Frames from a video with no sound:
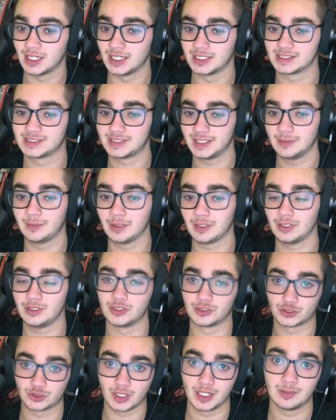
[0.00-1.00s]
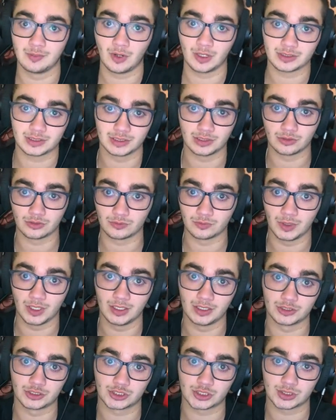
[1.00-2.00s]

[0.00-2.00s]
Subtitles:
C ability, the trademark, the little